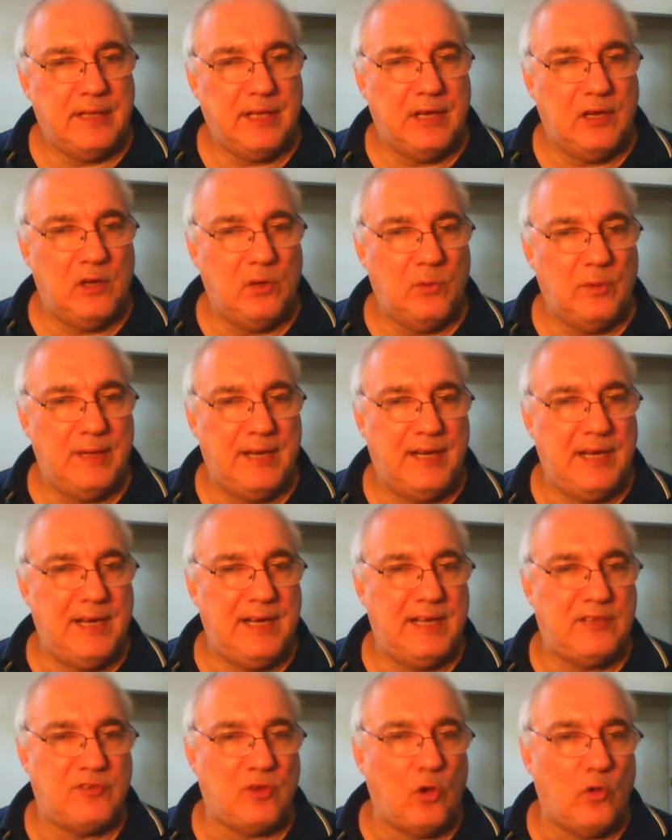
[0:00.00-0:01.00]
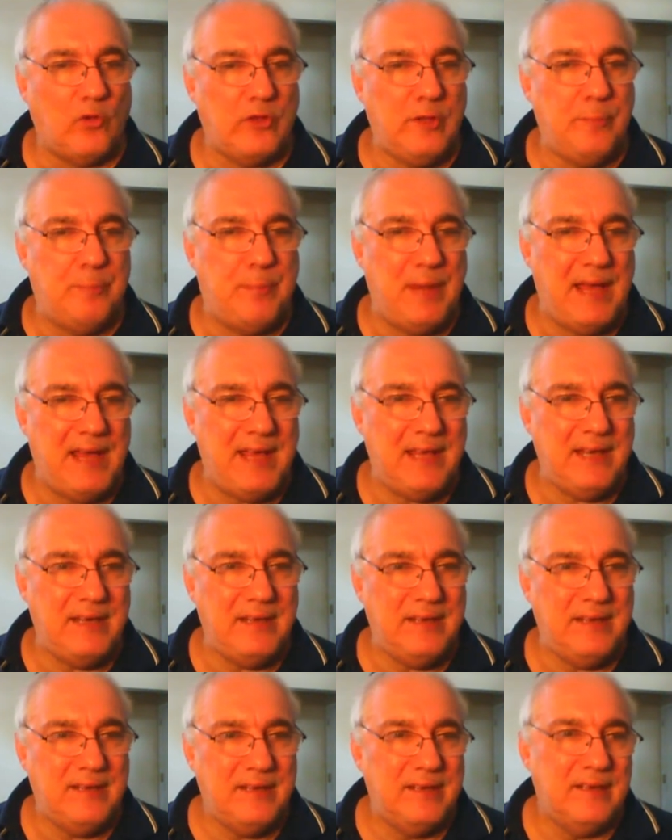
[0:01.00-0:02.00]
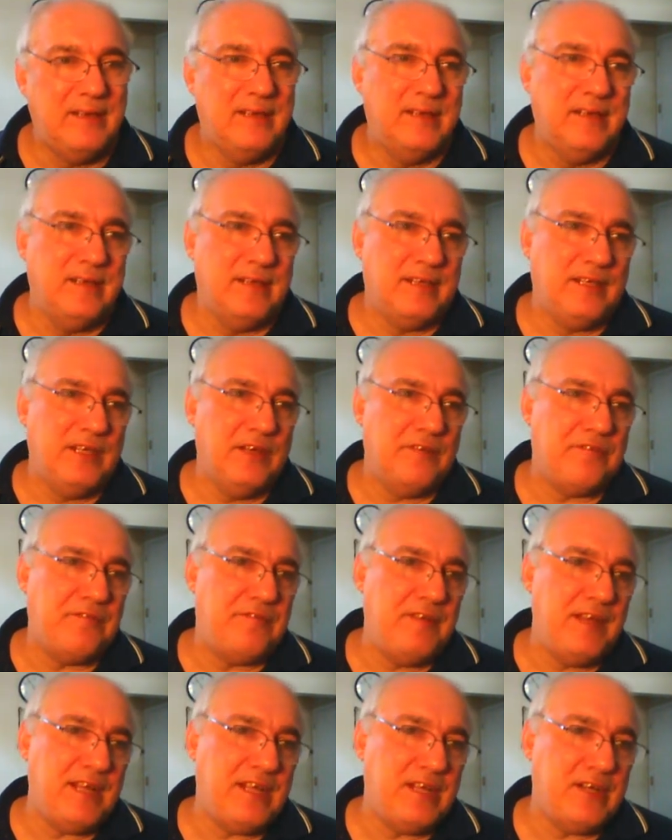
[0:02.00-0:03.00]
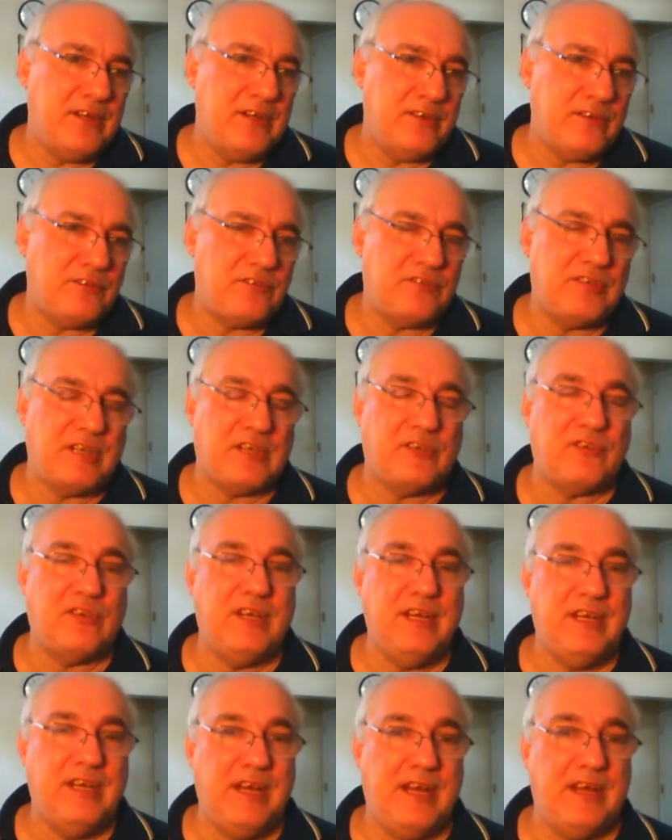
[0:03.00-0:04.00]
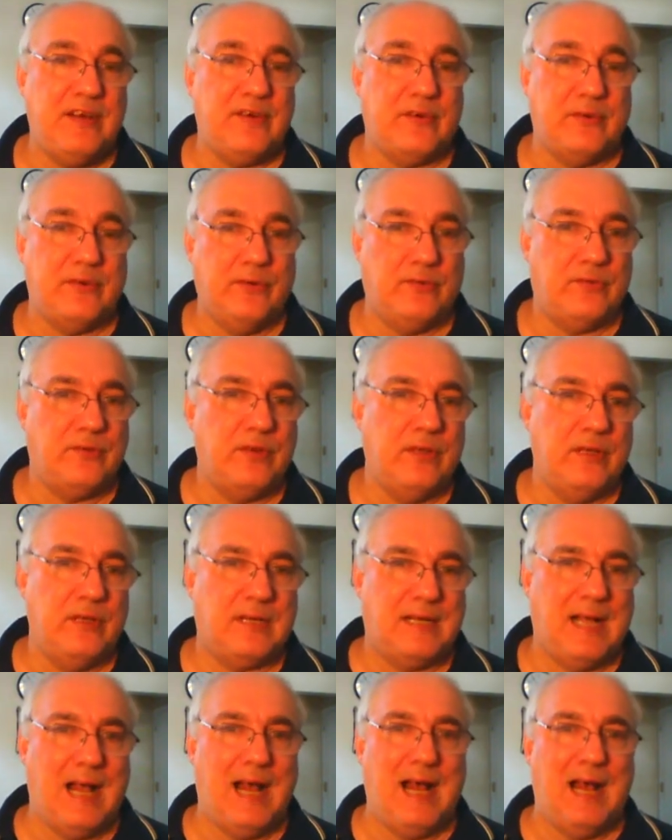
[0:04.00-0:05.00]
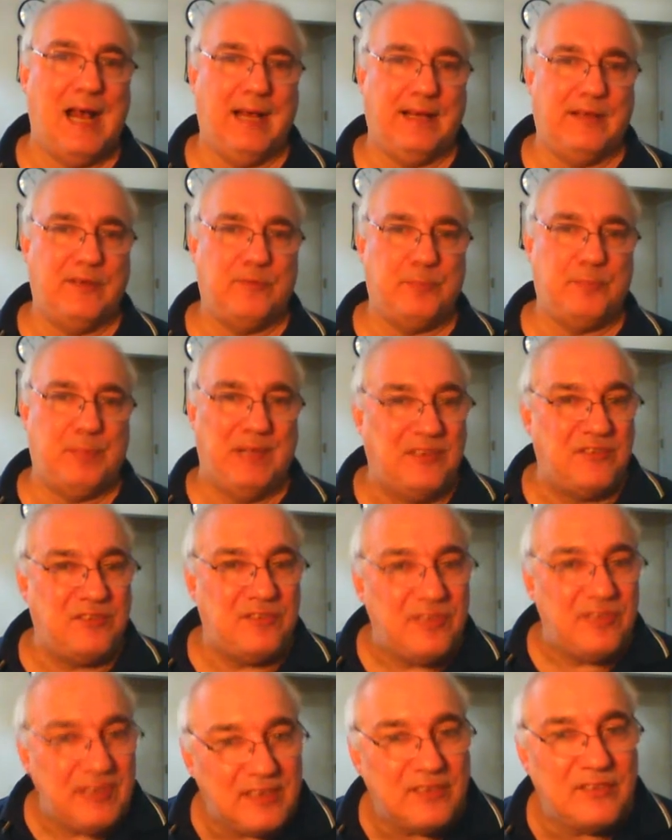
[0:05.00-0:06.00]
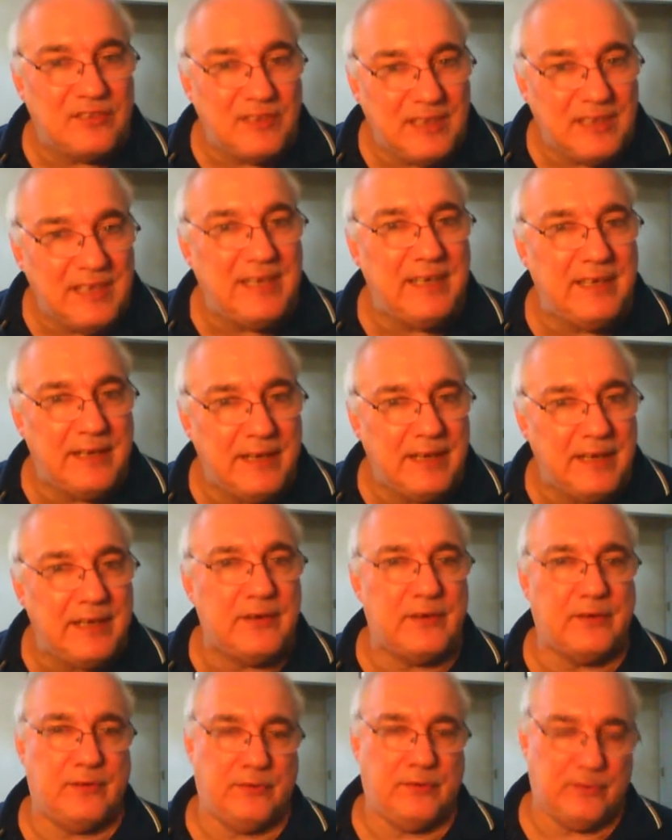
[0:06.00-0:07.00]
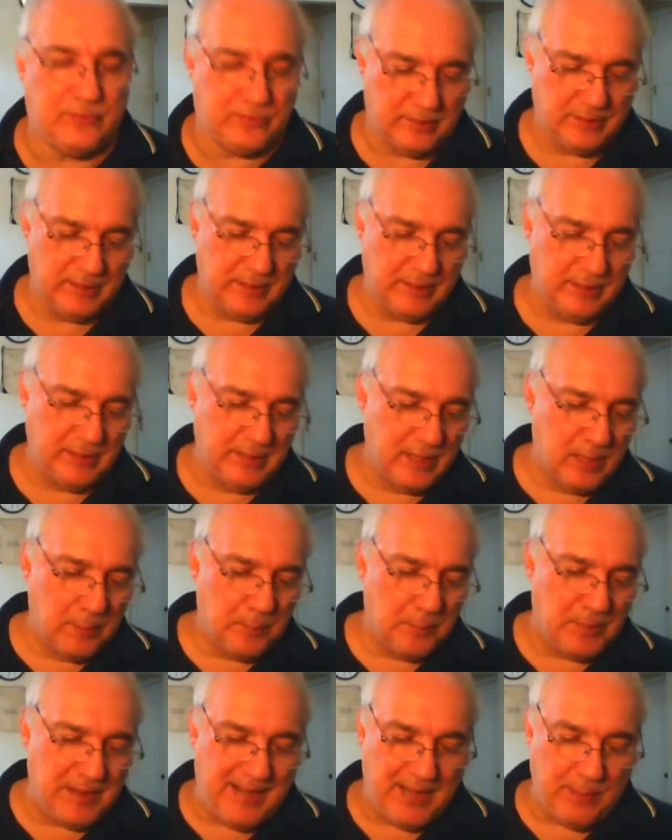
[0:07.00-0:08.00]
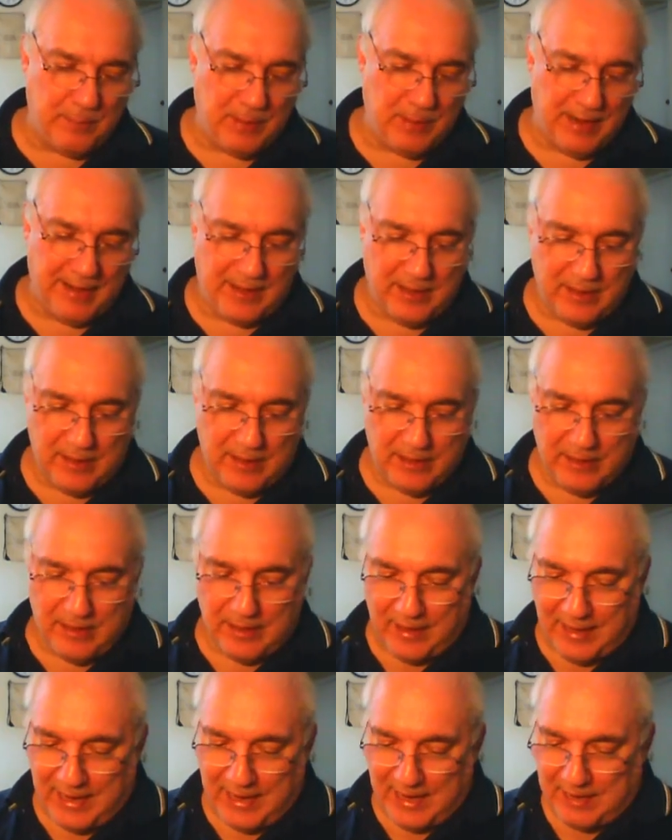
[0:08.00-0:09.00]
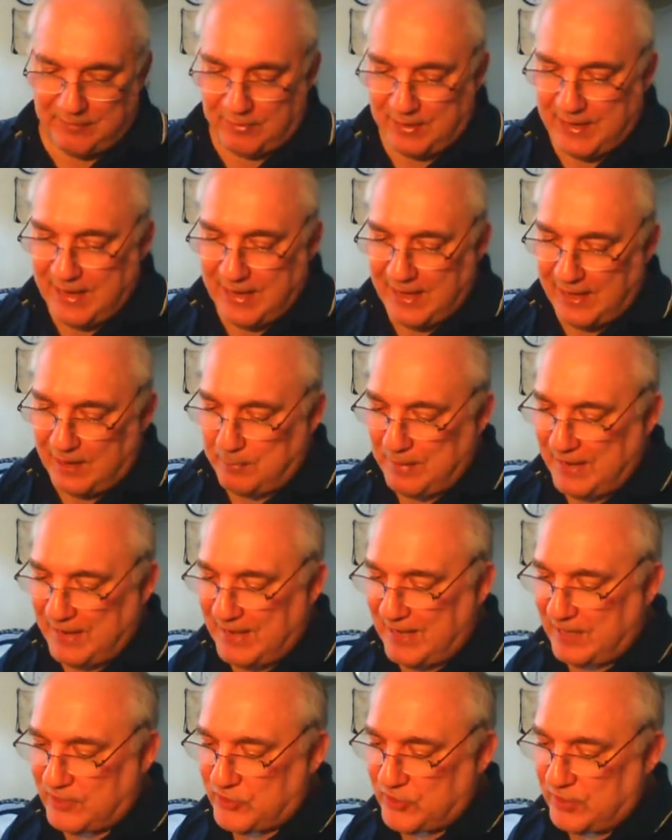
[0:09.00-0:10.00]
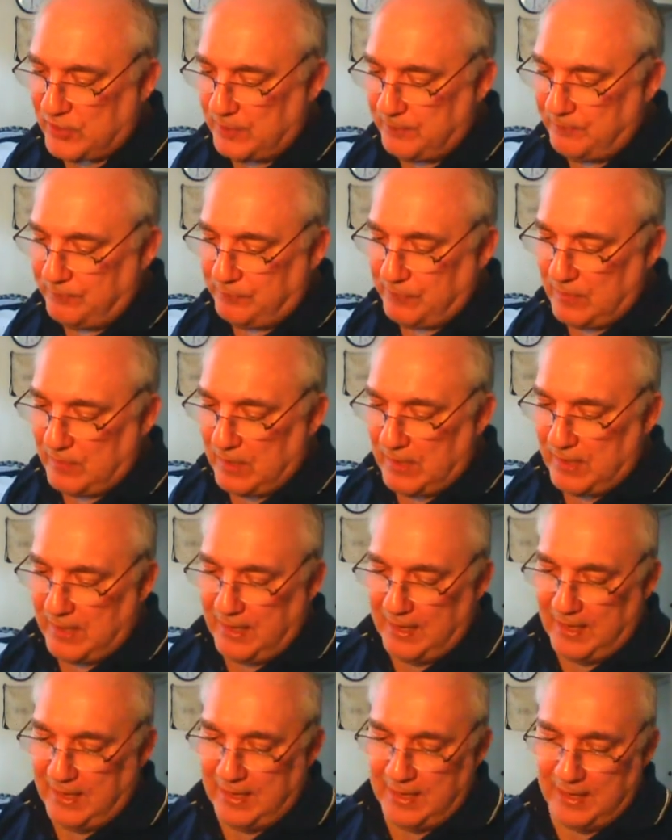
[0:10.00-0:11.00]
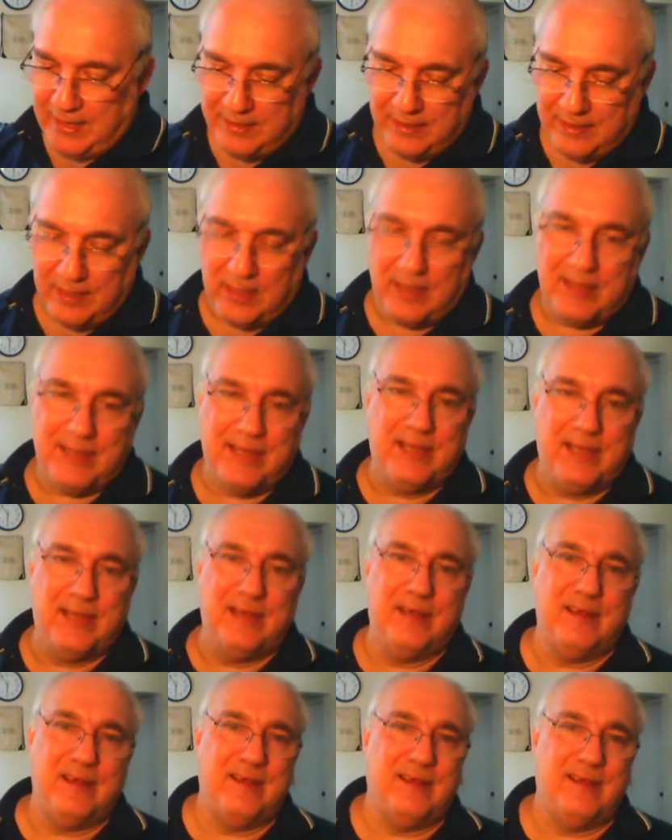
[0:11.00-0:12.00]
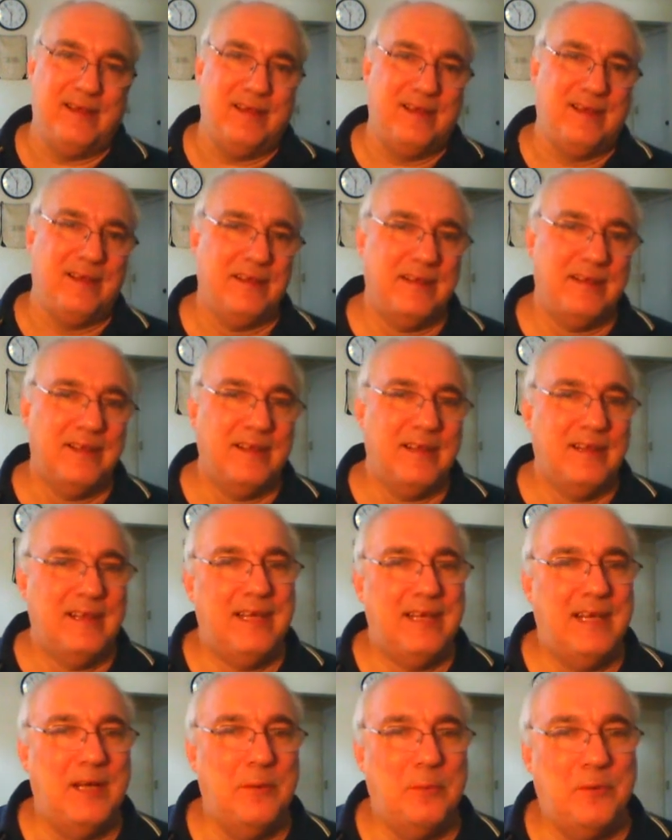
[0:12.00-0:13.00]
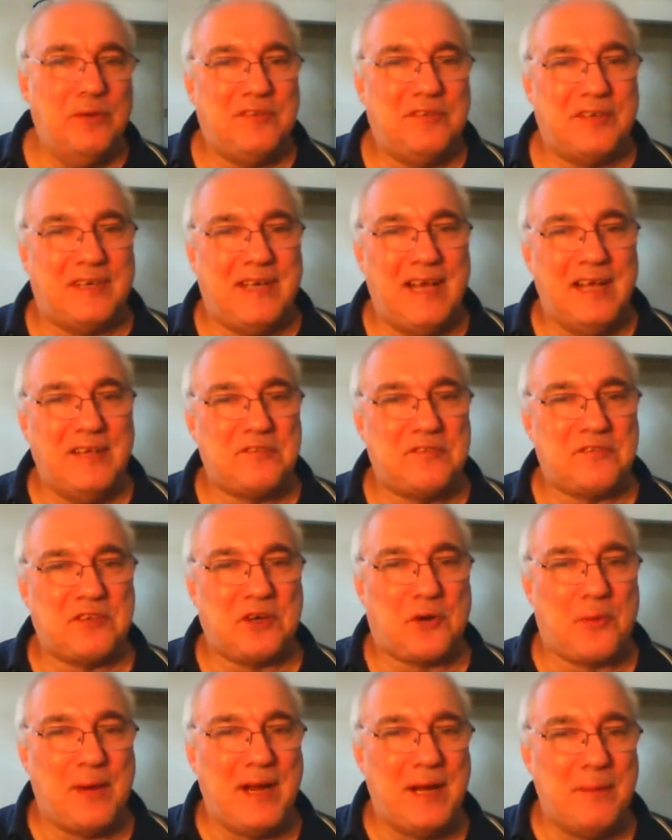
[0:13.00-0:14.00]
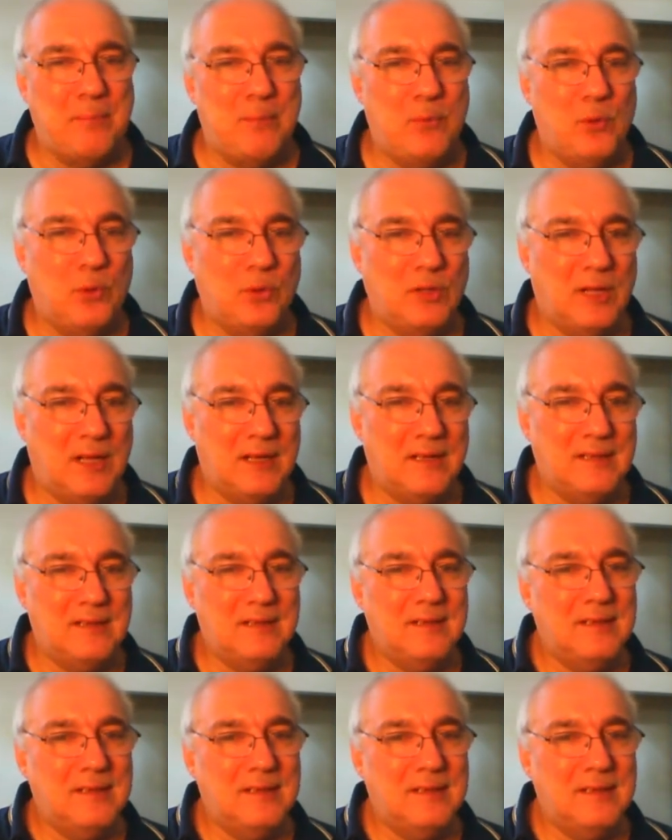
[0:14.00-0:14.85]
You know, and it's only been, you figure, 16 years. God, it's been 16 years. But anyway, Ivory had a match, and it was against the great Moolah.